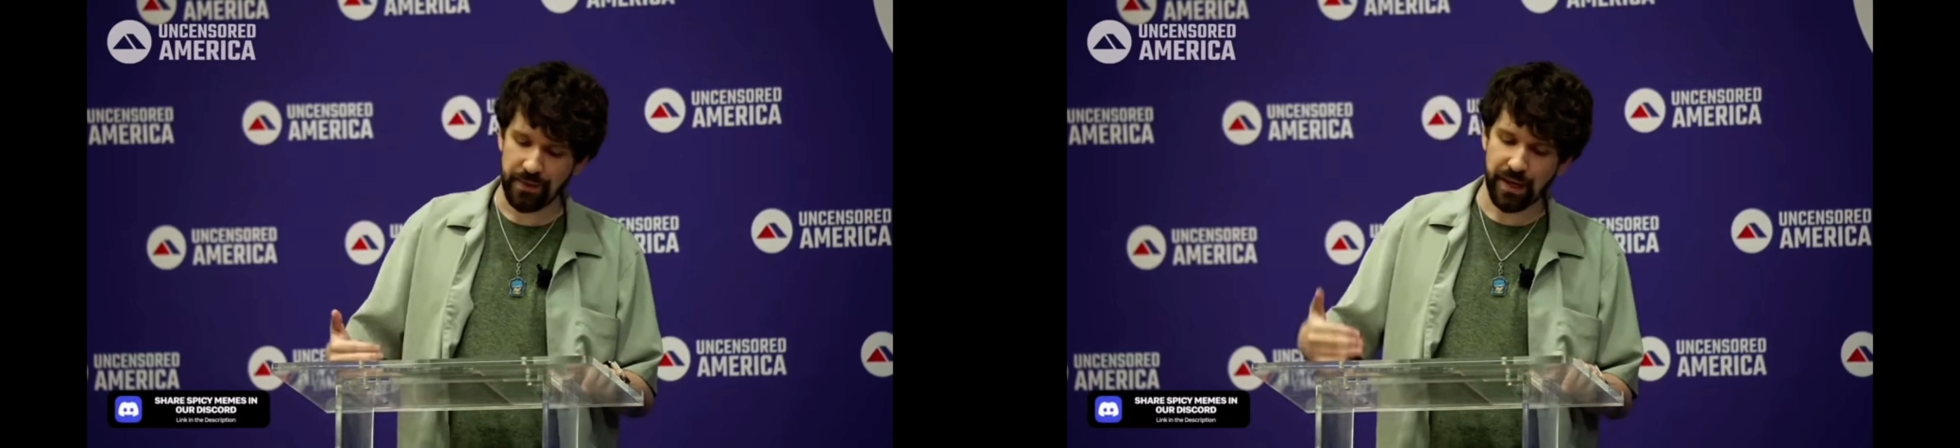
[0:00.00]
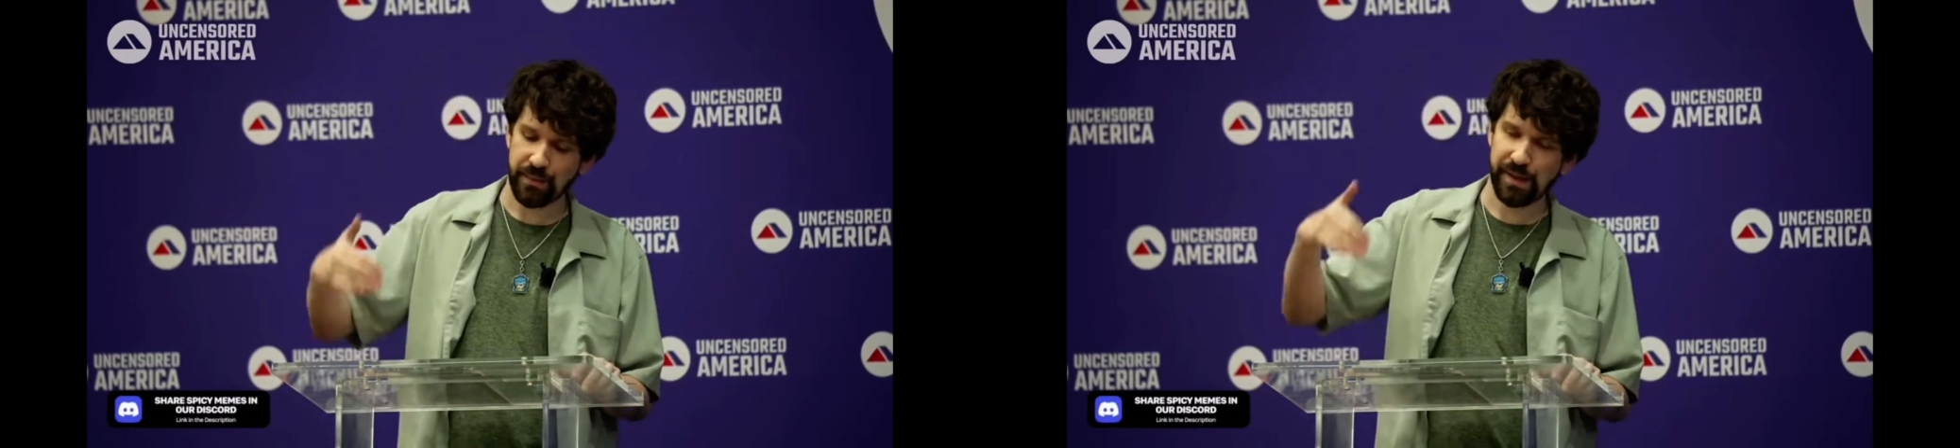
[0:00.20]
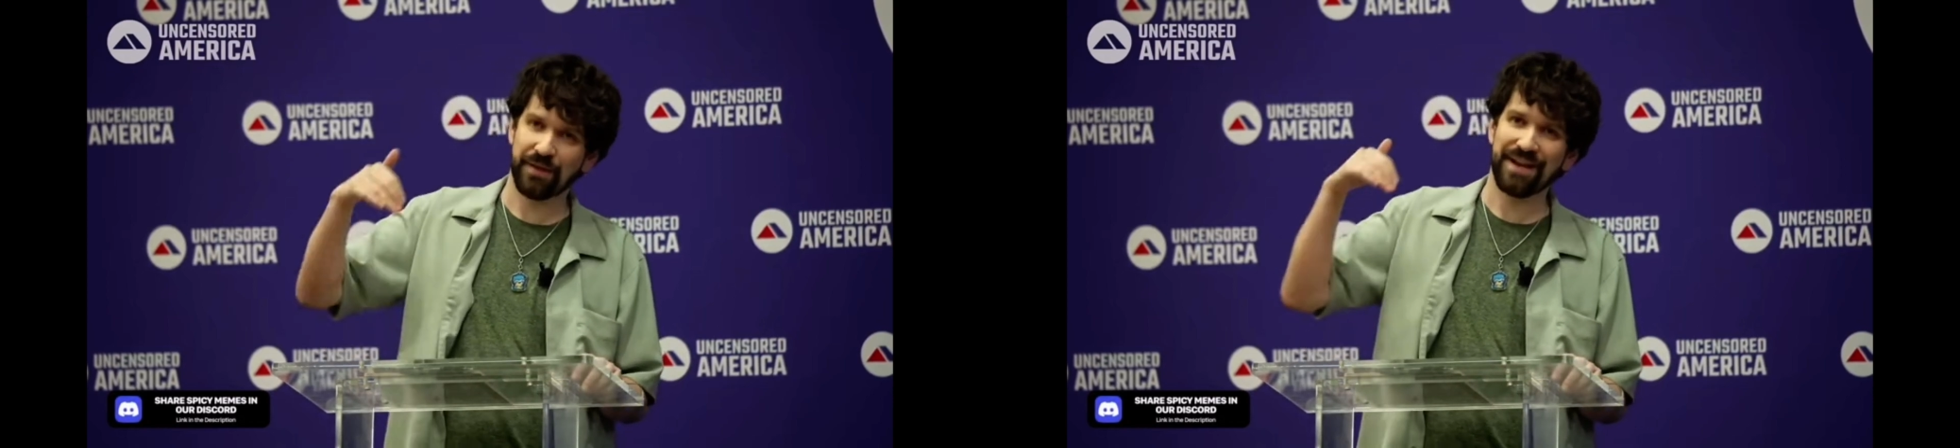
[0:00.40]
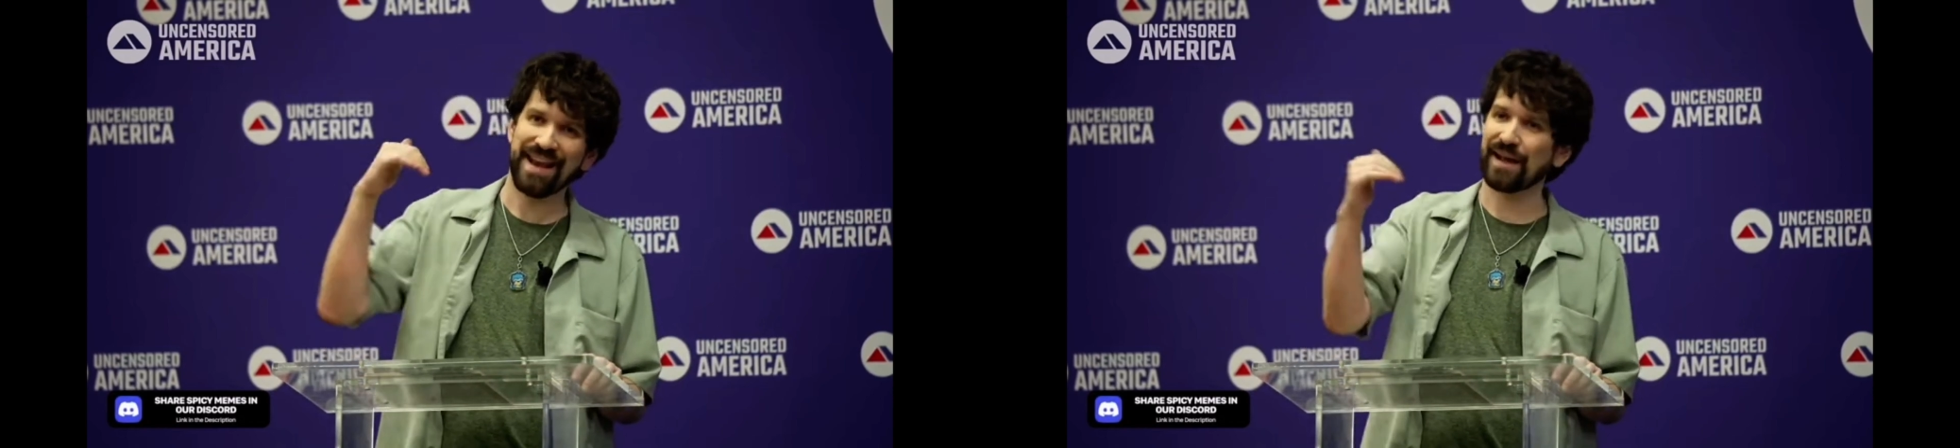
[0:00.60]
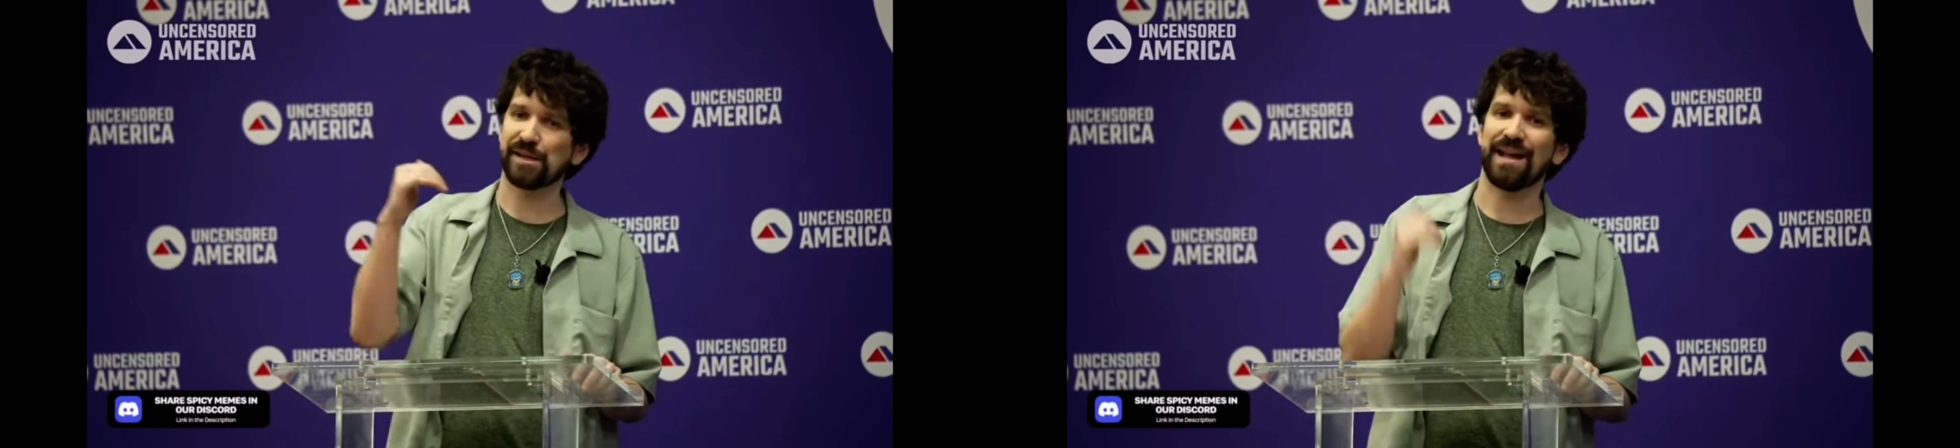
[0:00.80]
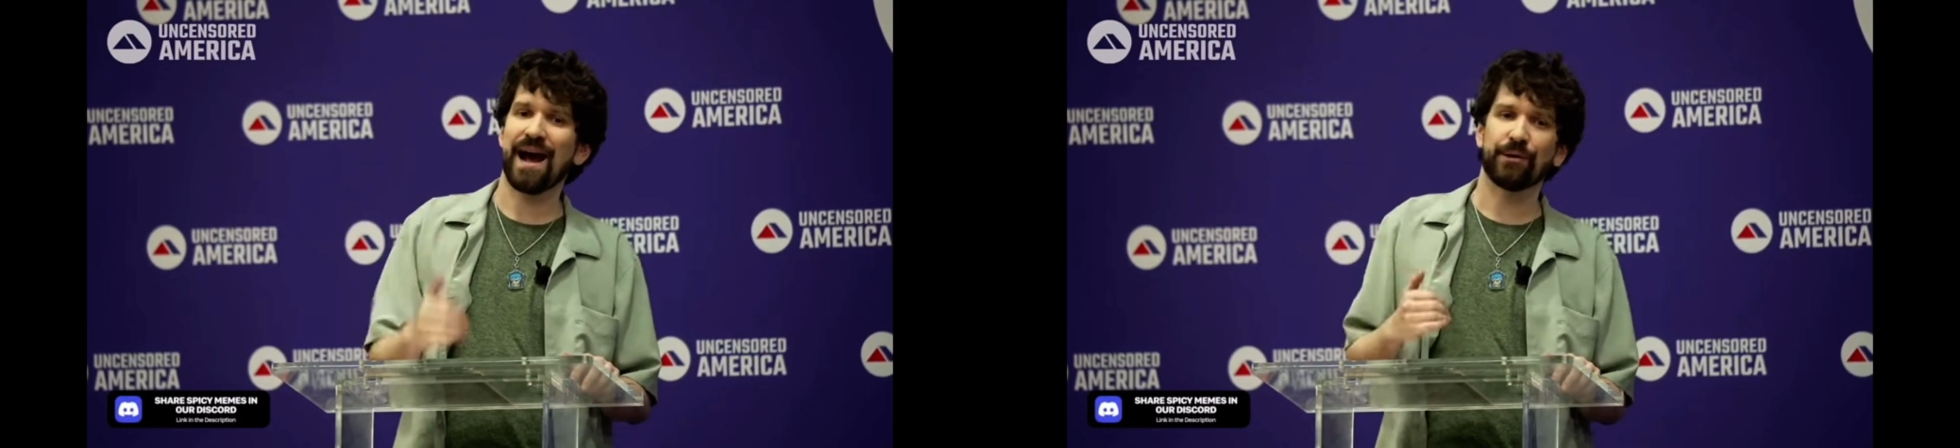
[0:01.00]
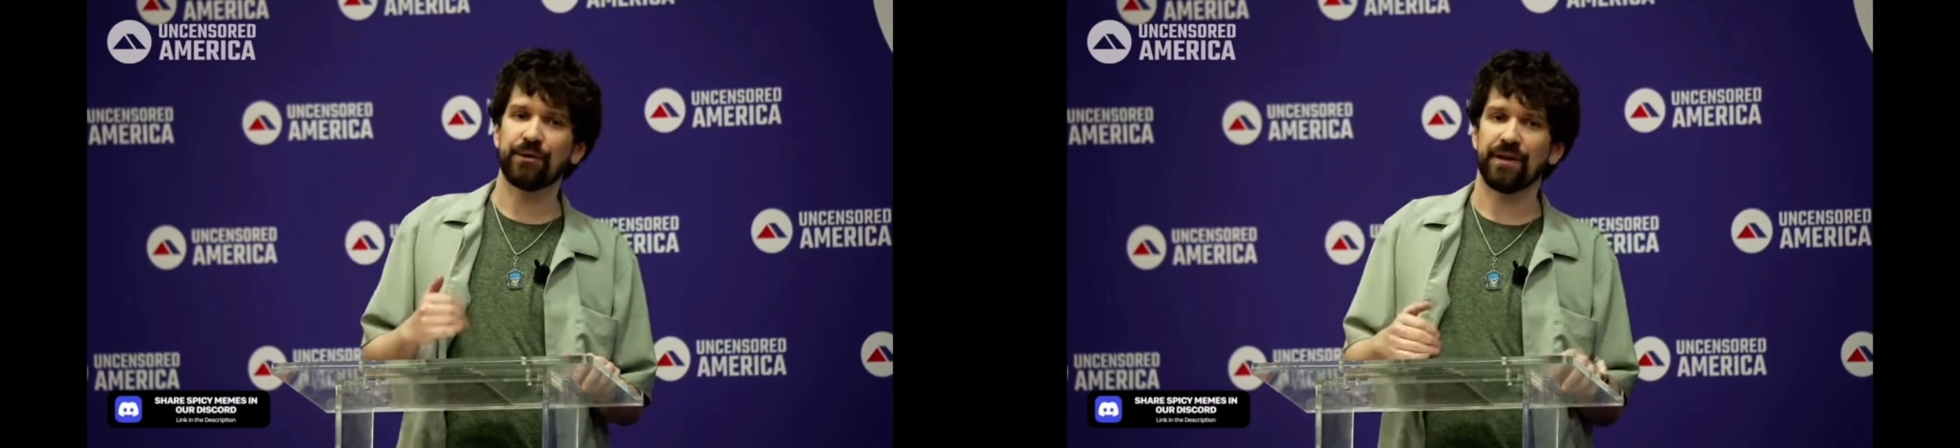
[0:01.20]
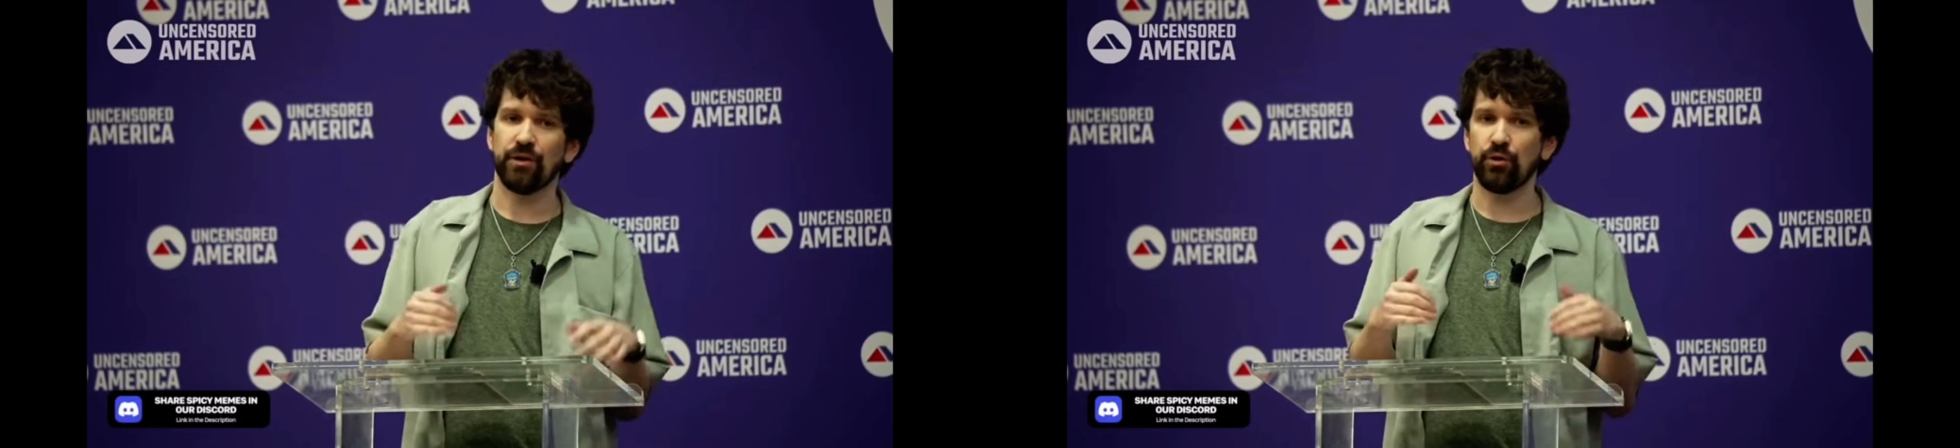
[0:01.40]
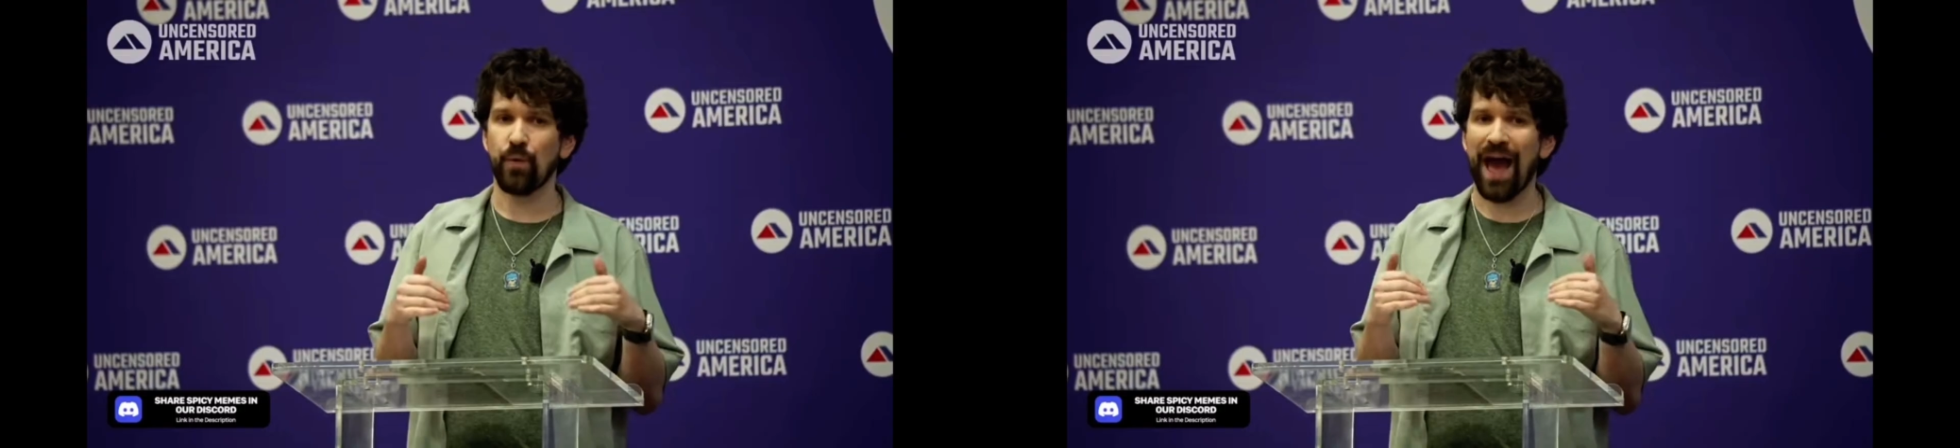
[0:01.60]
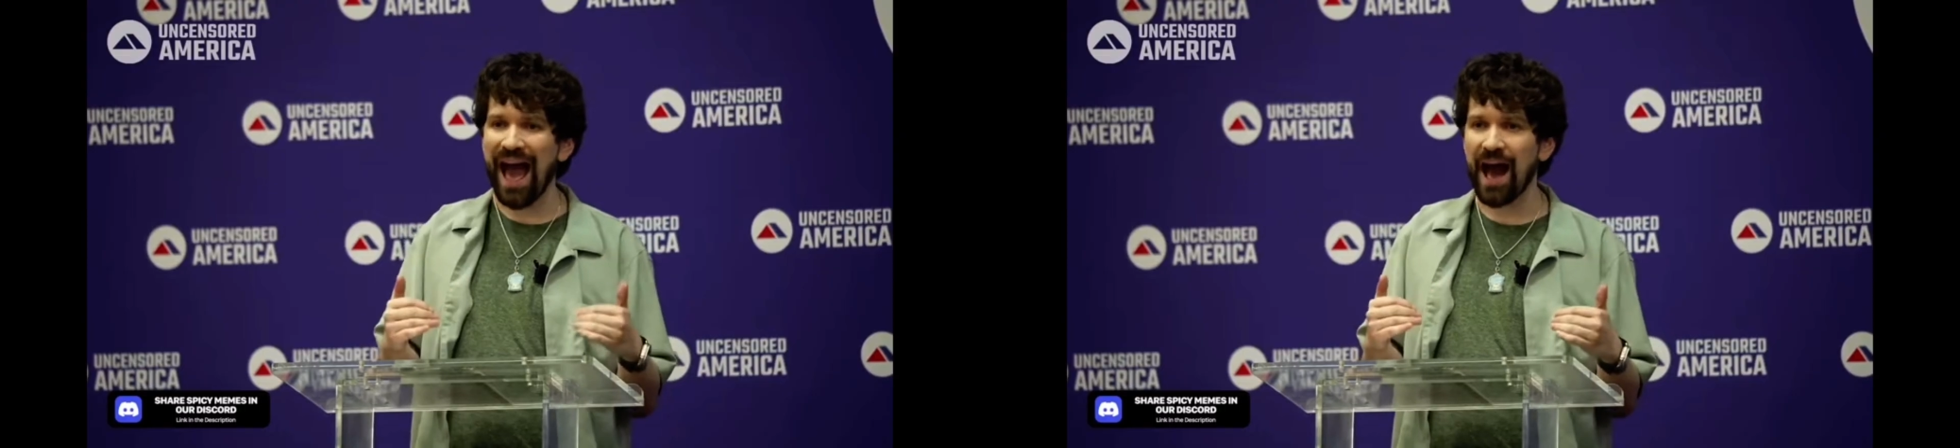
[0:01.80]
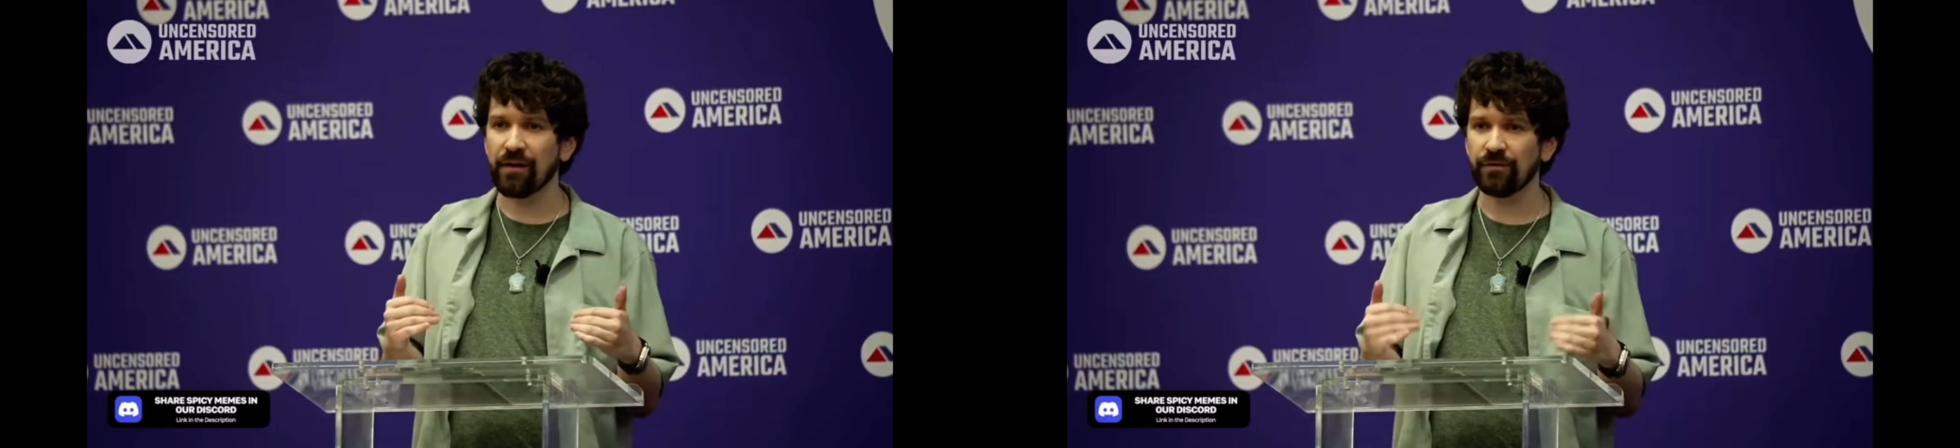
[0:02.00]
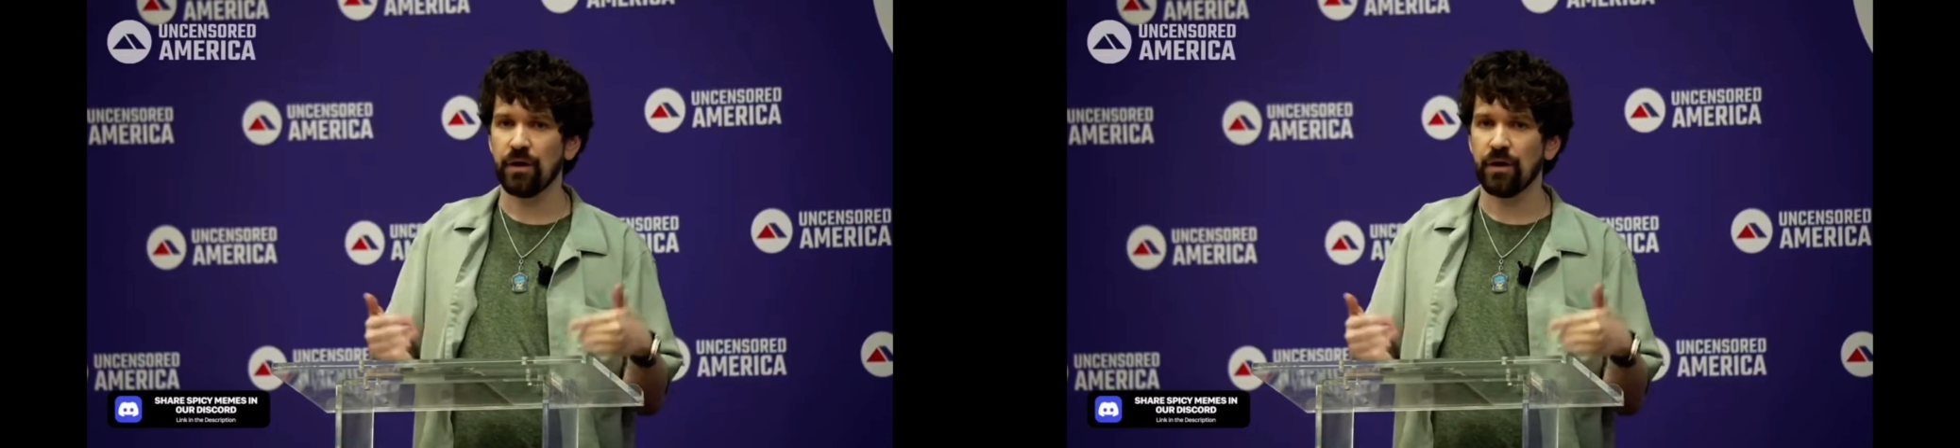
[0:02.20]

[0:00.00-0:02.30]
It means that the next dollar that you have